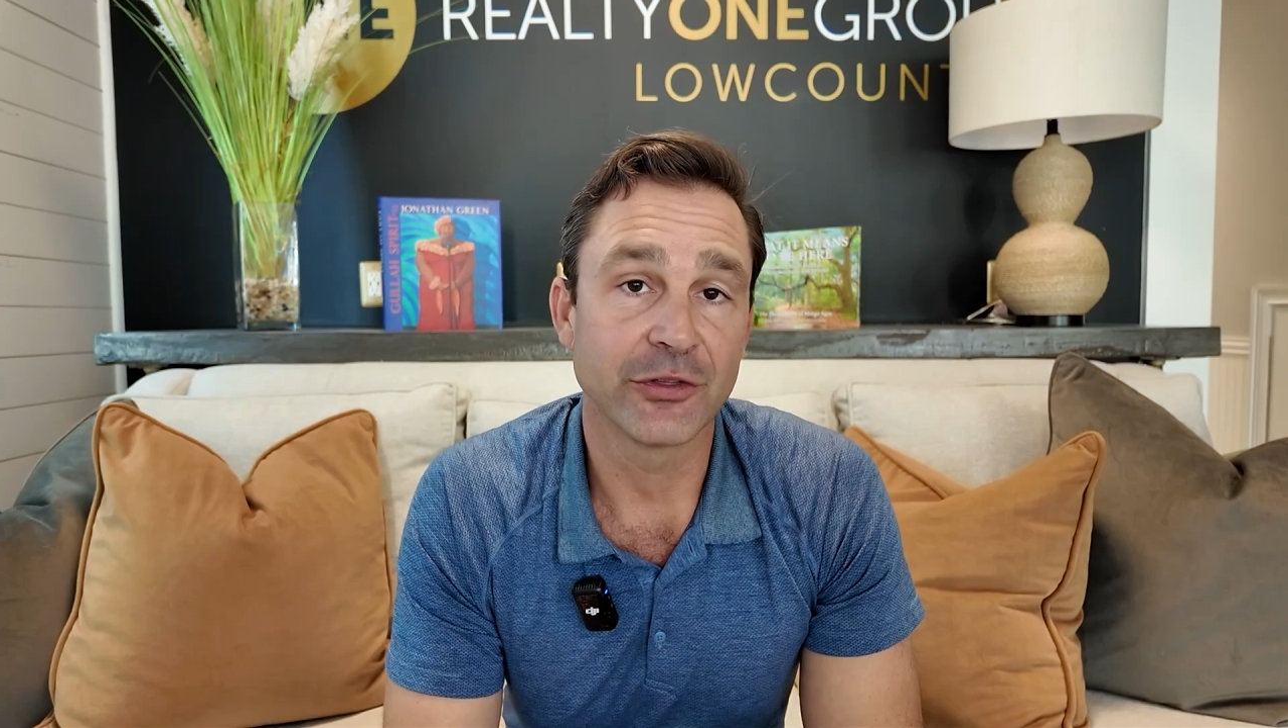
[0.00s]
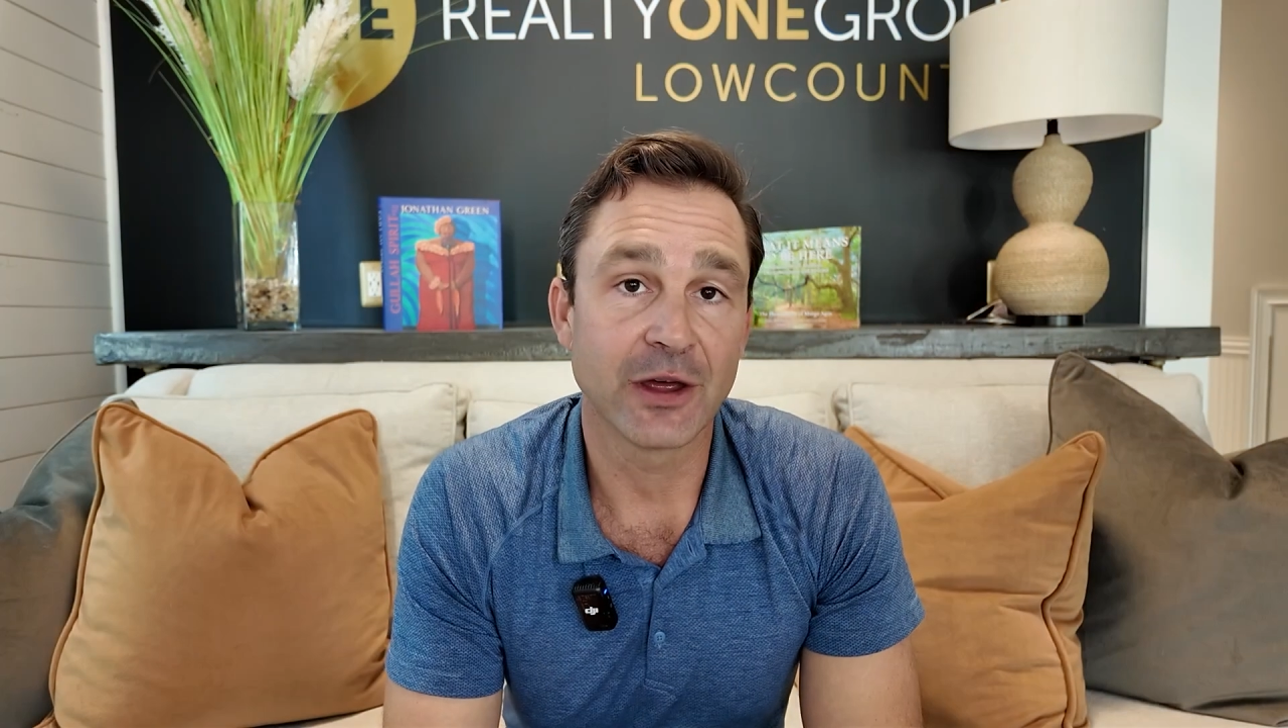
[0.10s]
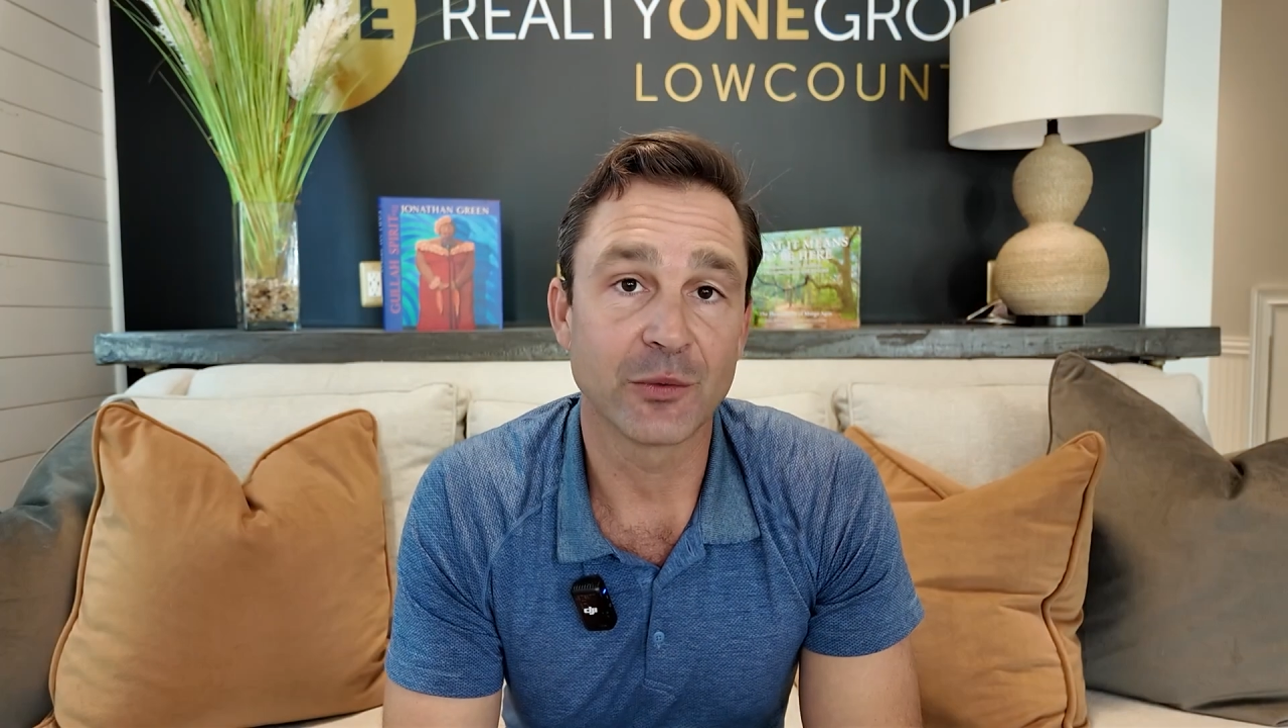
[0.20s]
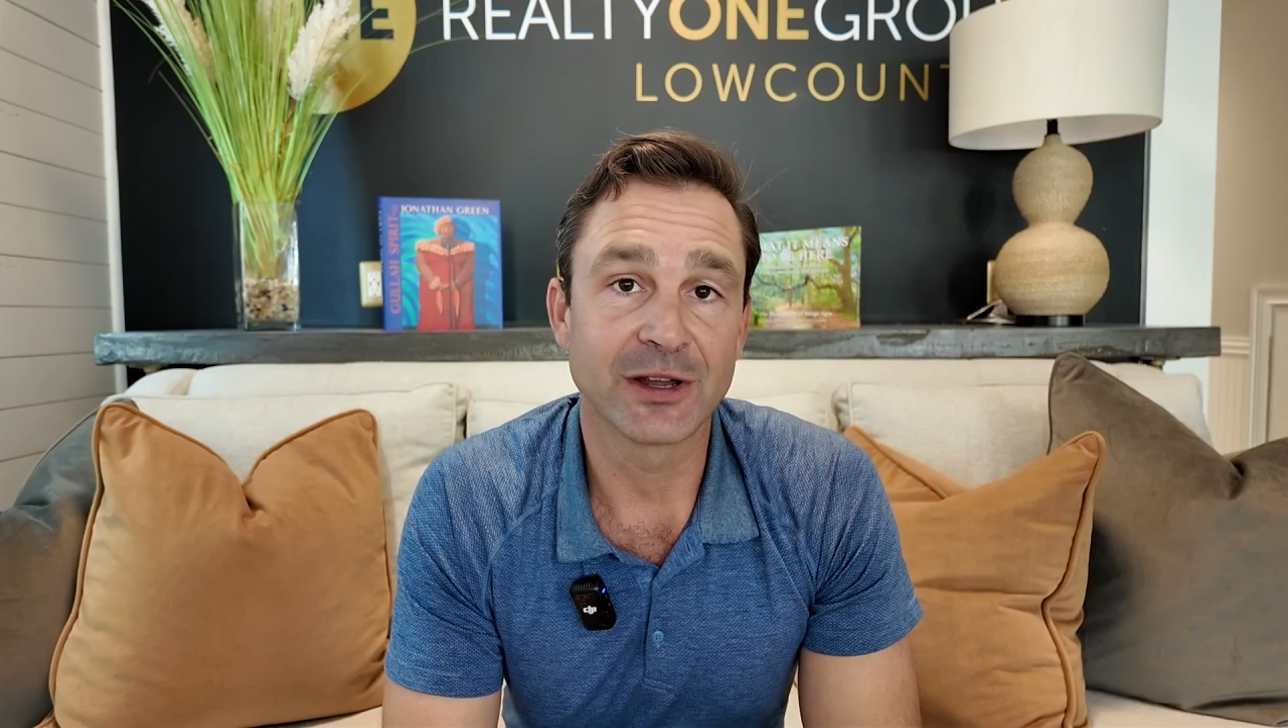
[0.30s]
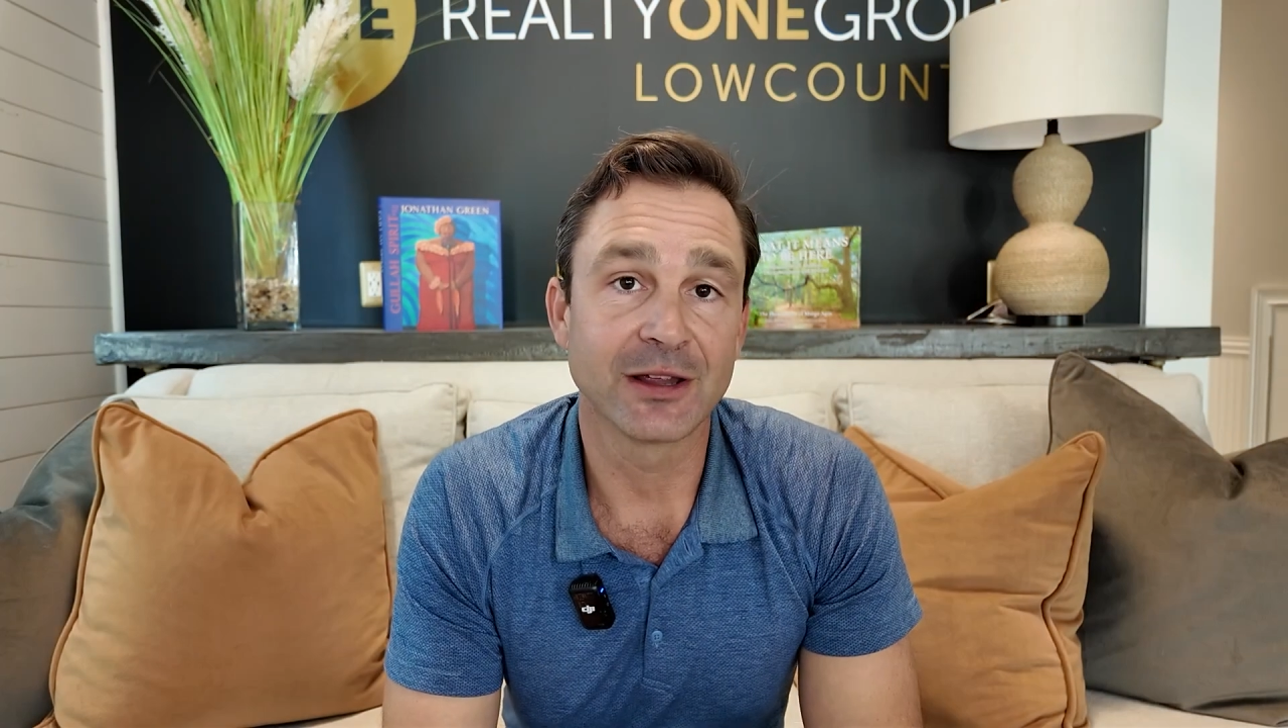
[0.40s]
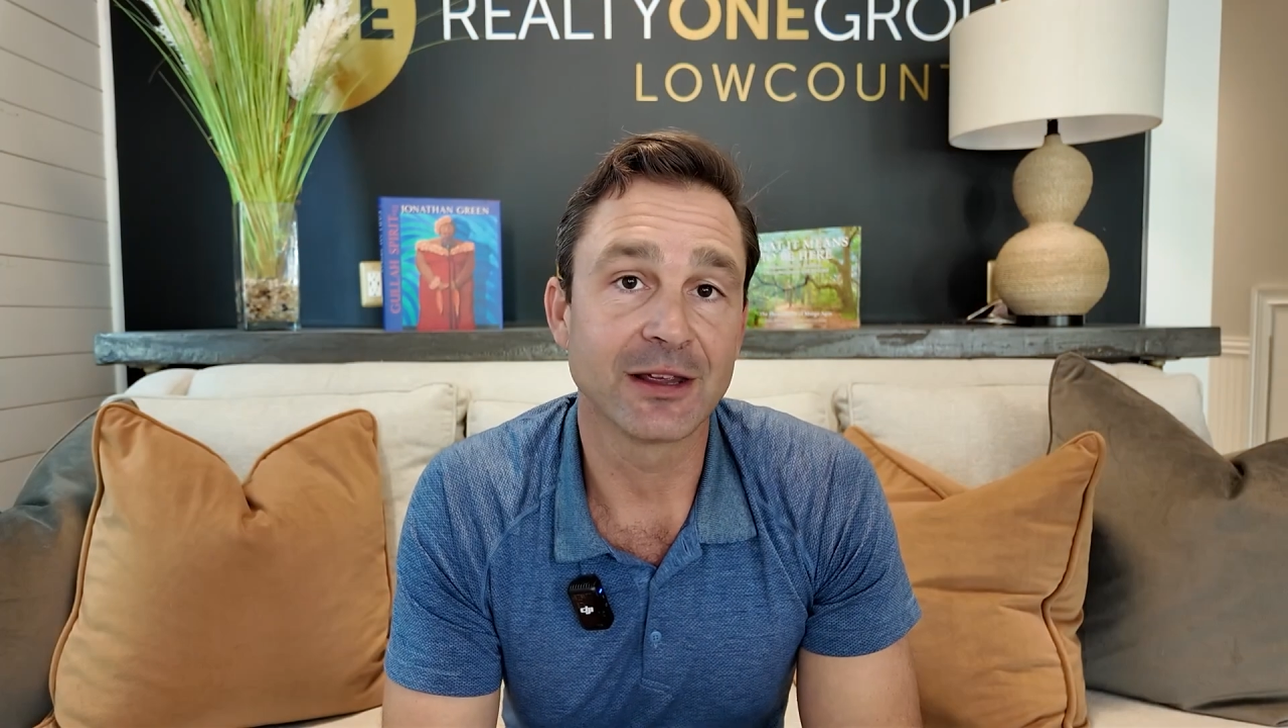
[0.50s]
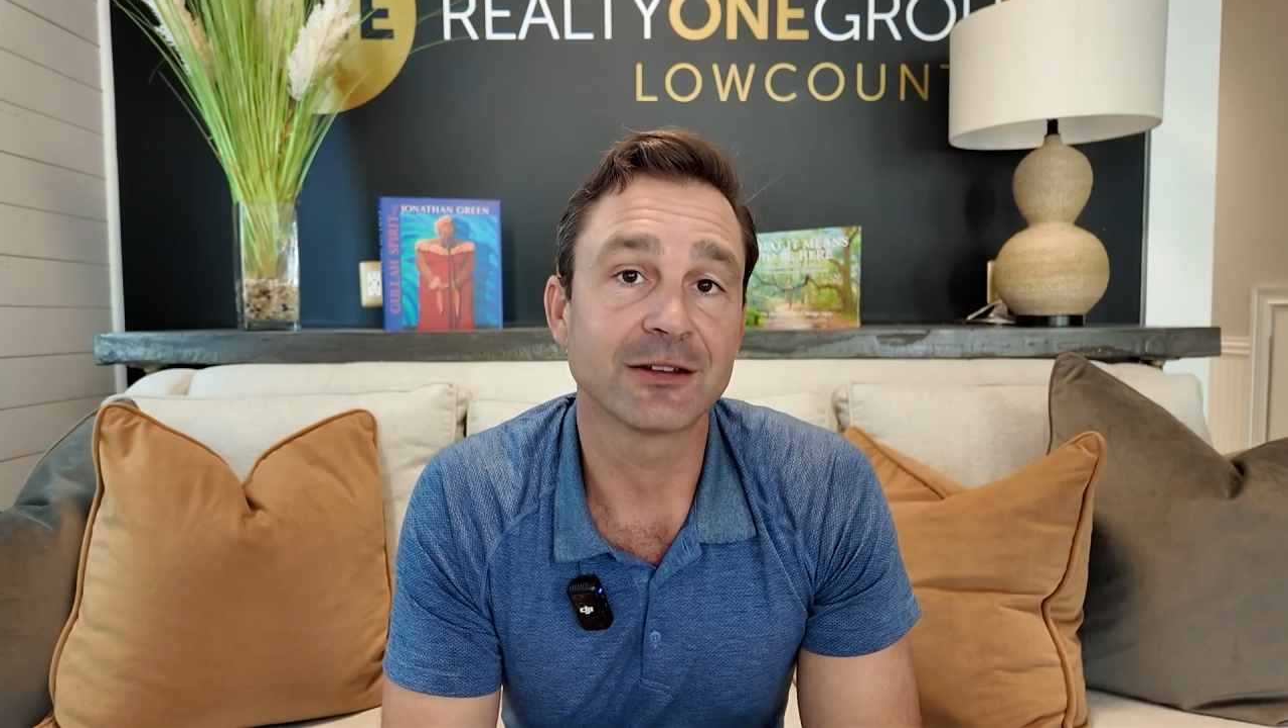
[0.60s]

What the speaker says: that we can